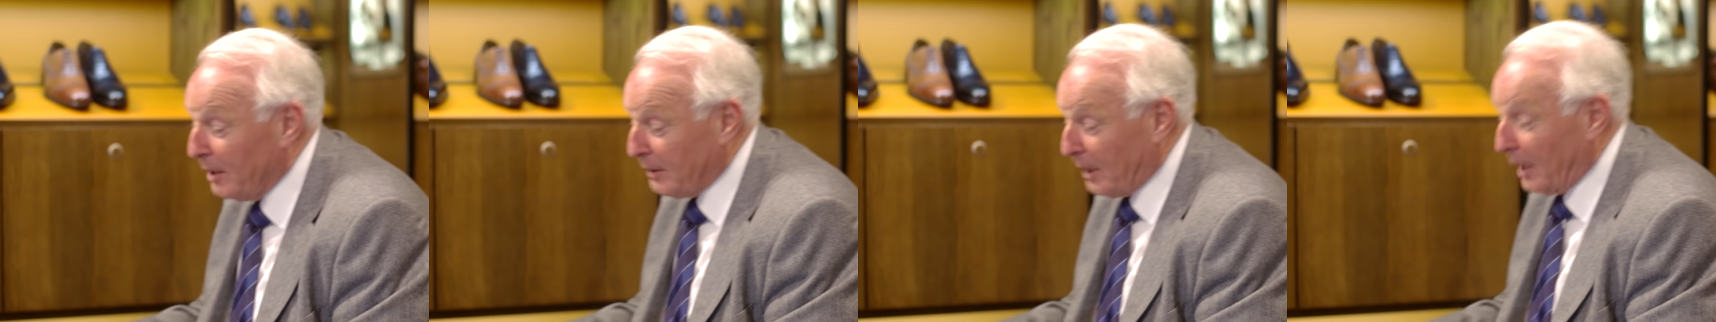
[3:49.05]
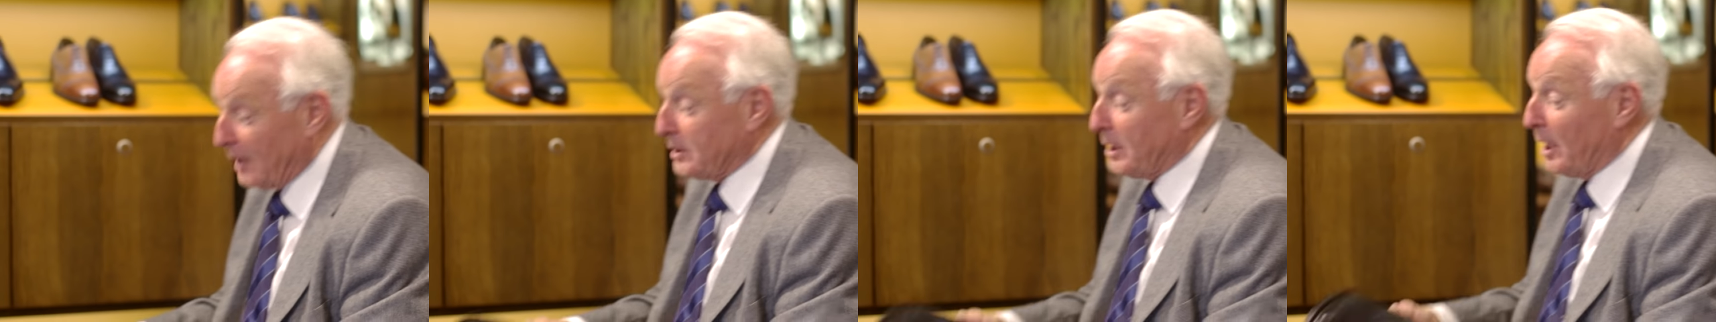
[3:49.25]

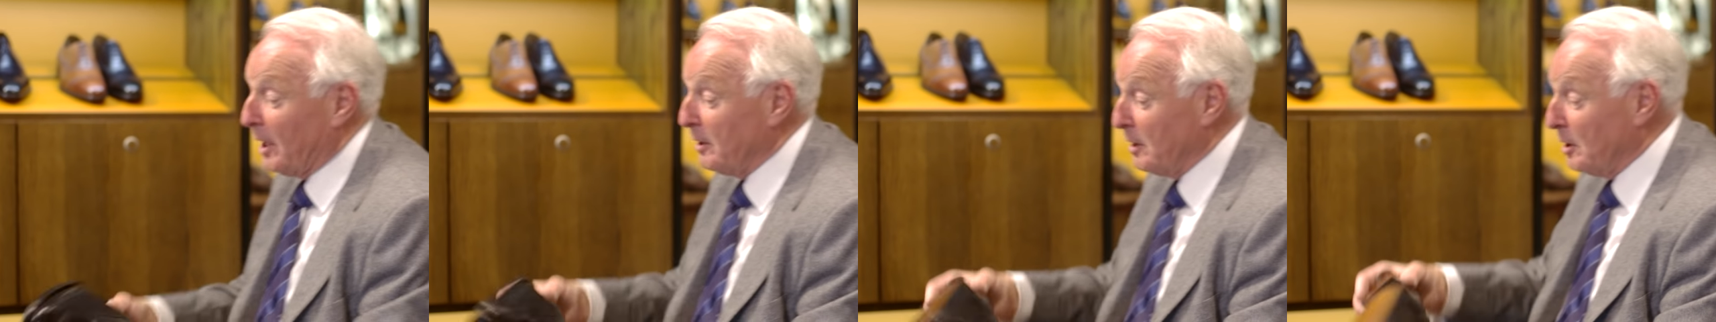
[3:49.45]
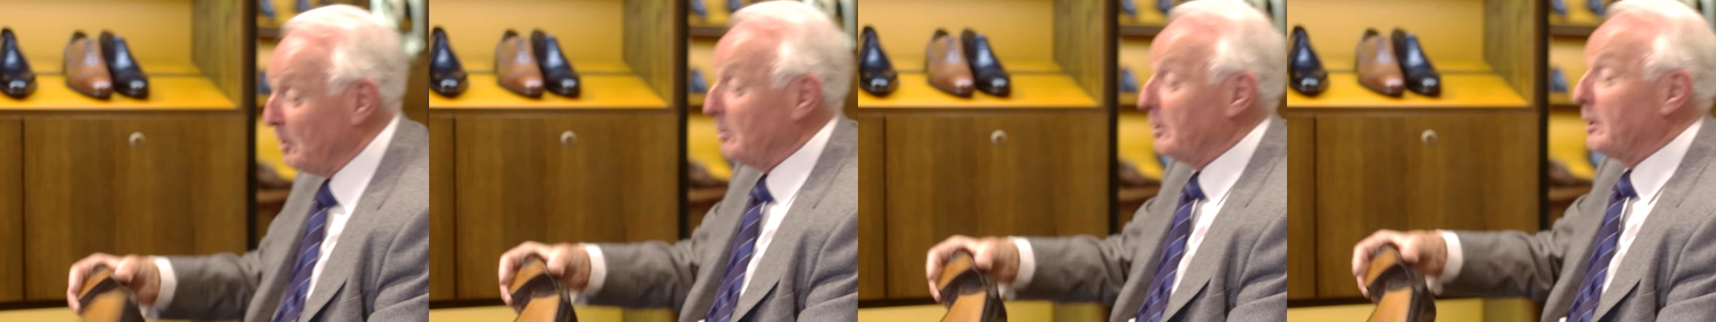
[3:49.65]
that's
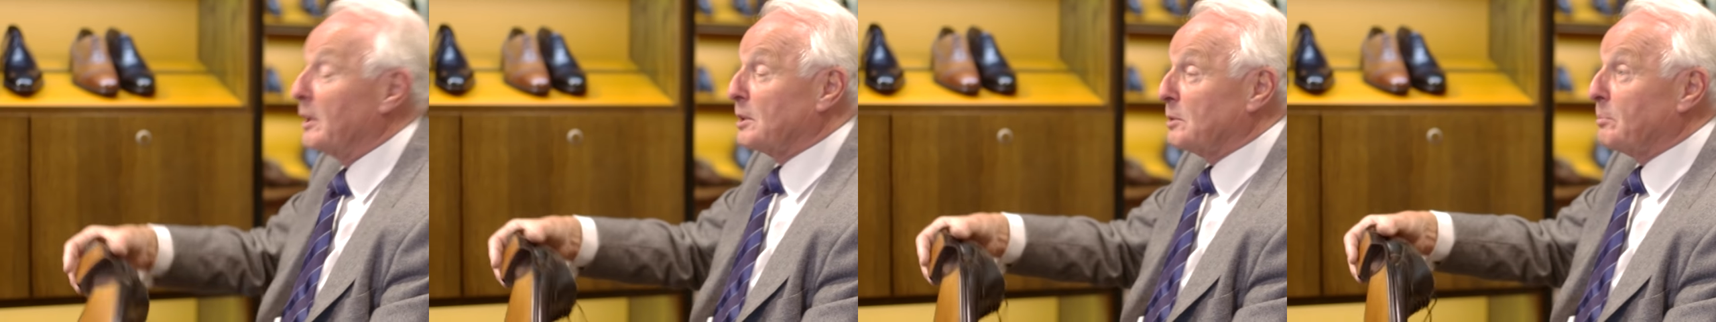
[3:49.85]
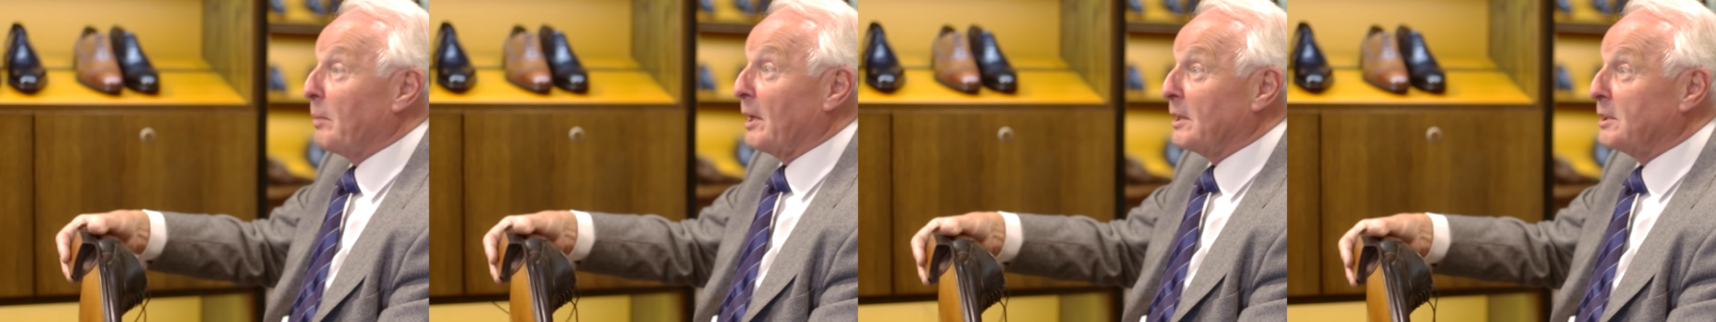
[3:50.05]
how you would
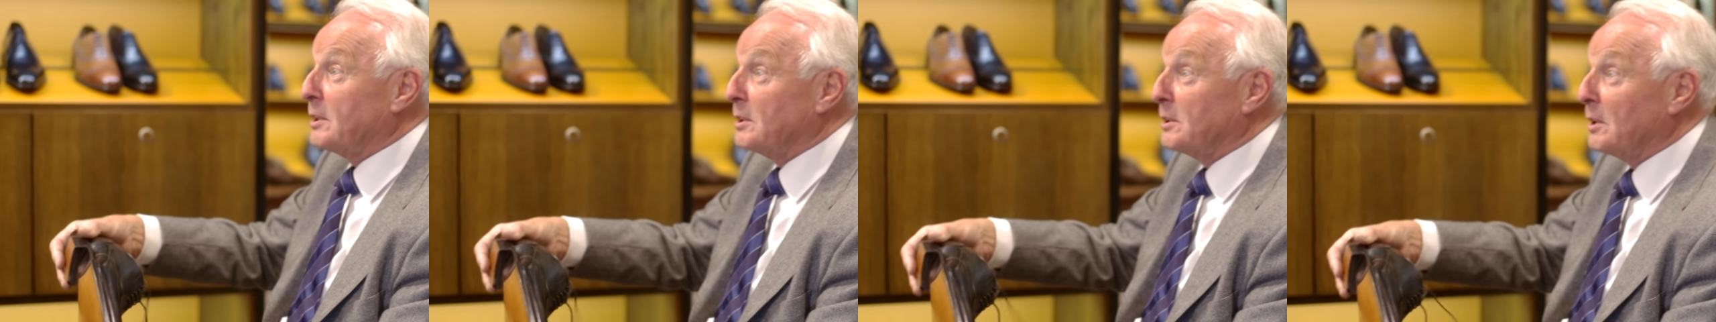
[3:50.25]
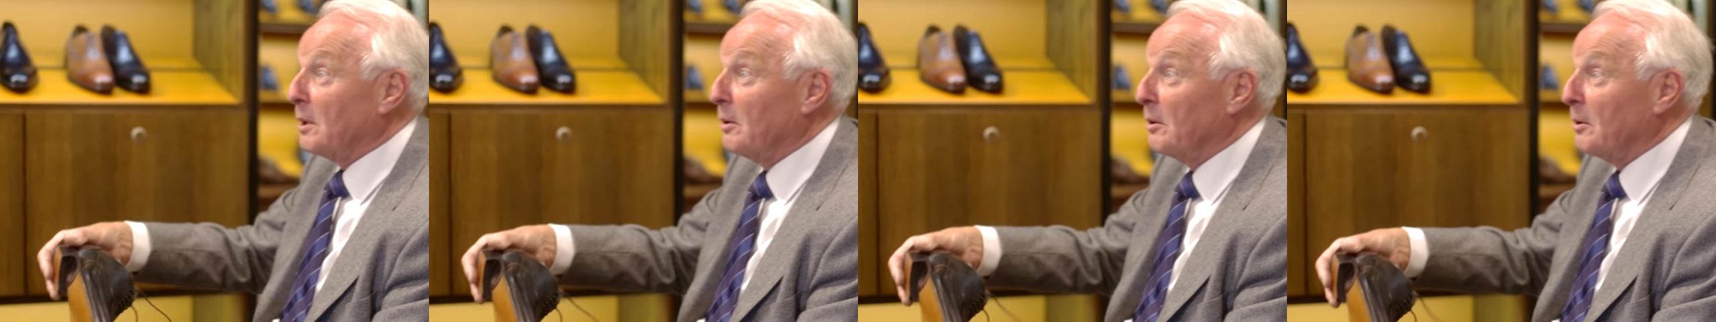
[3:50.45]

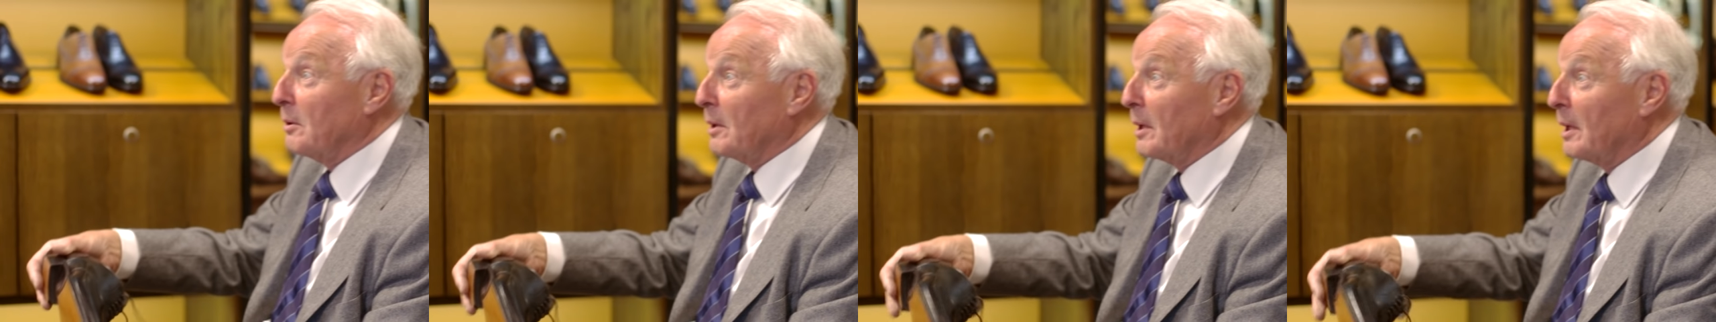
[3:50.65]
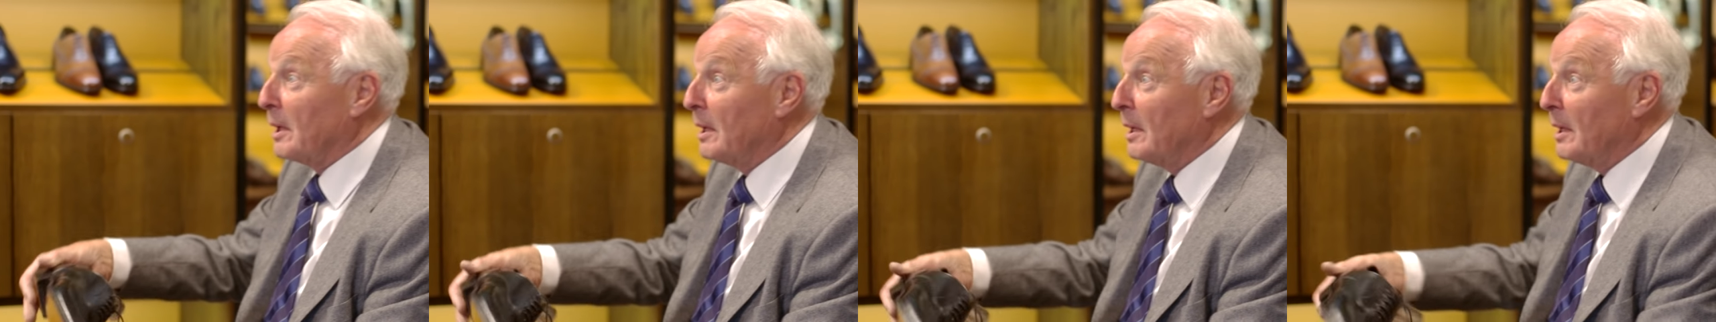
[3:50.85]
expect it to
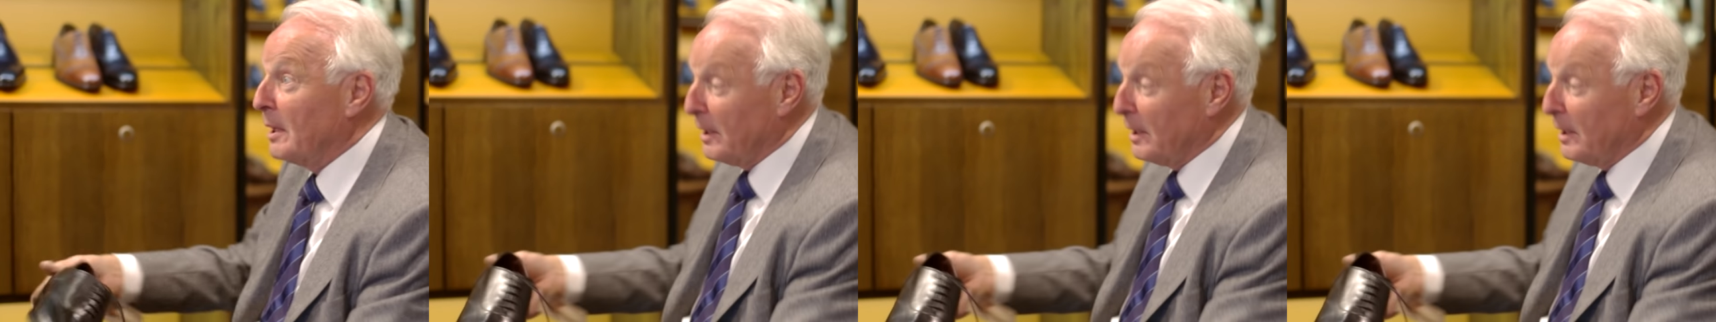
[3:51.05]
look.